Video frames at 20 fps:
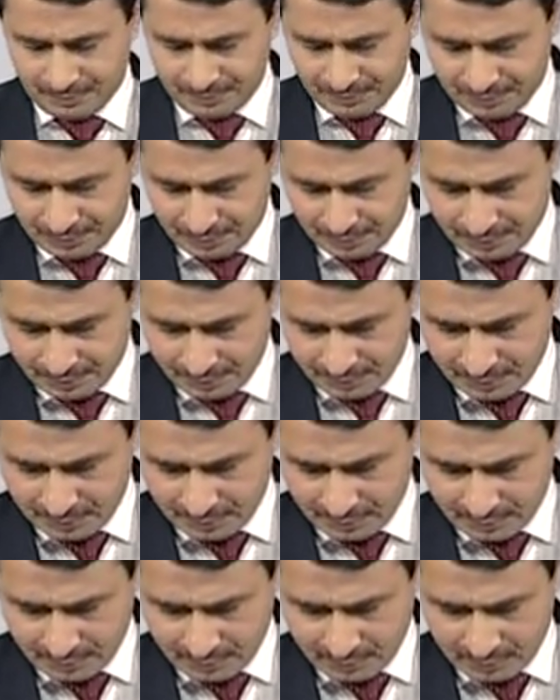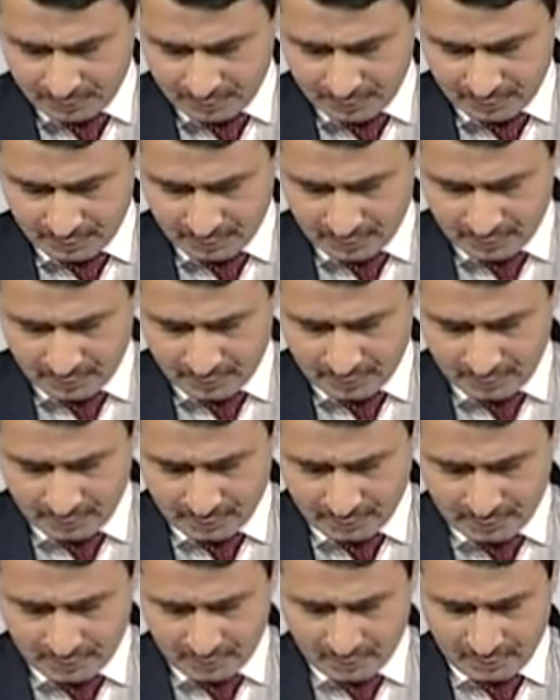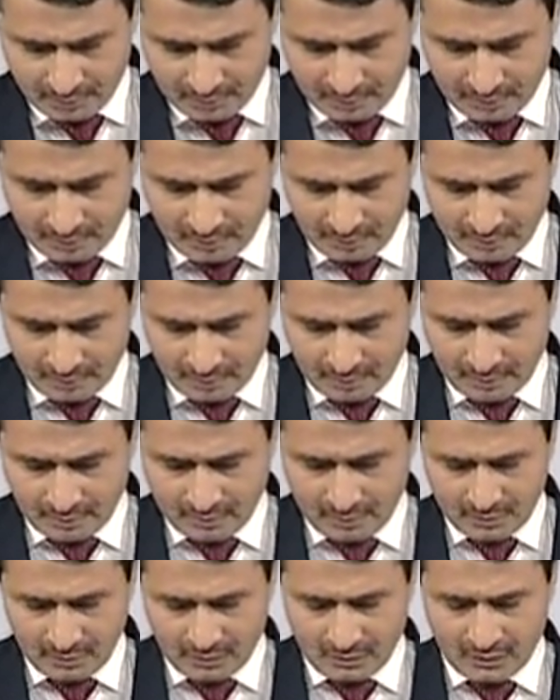Nothing is said.